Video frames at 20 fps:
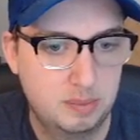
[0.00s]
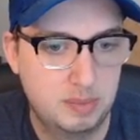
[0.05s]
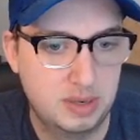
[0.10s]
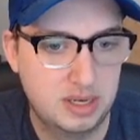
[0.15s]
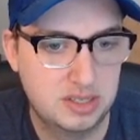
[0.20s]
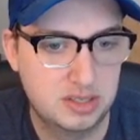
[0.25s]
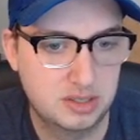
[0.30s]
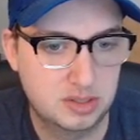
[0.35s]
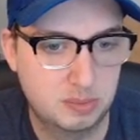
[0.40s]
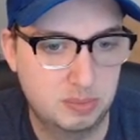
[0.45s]

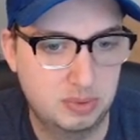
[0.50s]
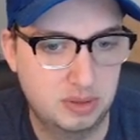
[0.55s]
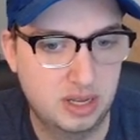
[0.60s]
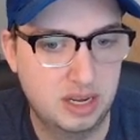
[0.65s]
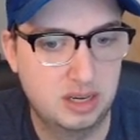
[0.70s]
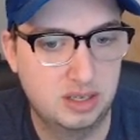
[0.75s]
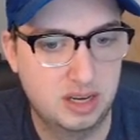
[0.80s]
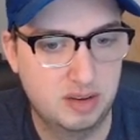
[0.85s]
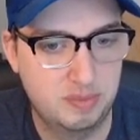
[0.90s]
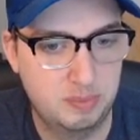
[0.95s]
Basics of
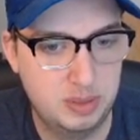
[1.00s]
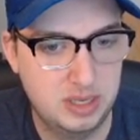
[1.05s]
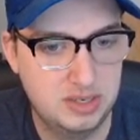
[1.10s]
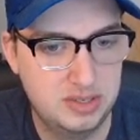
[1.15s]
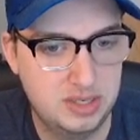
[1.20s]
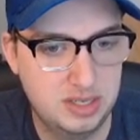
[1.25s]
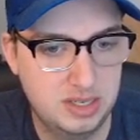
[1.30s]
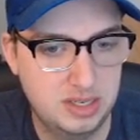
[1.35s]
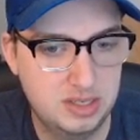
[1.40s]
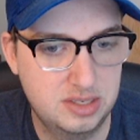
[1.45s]
play. You have
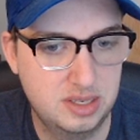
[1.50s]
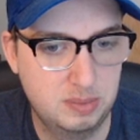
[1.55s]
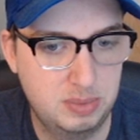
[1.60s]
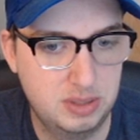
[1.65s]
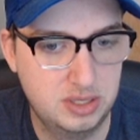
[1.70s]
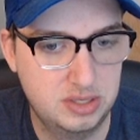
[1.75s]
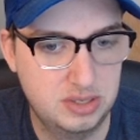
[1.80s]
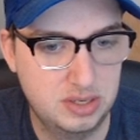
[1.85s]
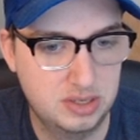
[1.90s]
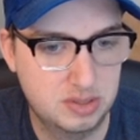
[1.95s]
PCs,
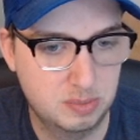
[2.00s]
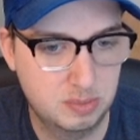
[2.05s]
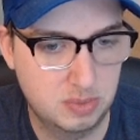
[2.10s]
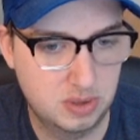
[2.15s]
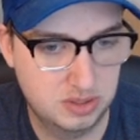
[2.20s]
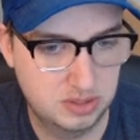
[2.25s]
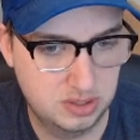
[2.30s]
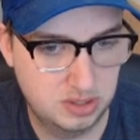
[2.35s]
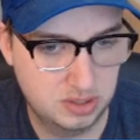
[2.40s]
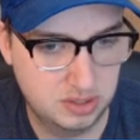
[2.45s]
NPCs, and
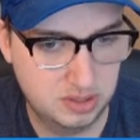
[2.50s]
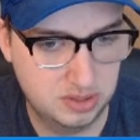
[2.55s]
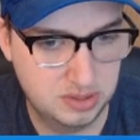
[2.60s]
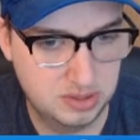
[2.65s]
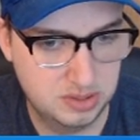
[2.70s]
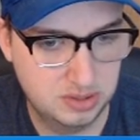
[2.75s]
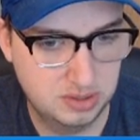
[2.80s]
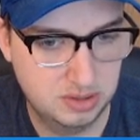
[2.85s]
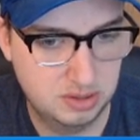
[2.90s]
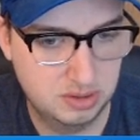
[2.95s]

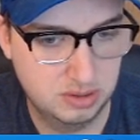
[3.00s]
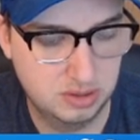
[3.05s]
monsters.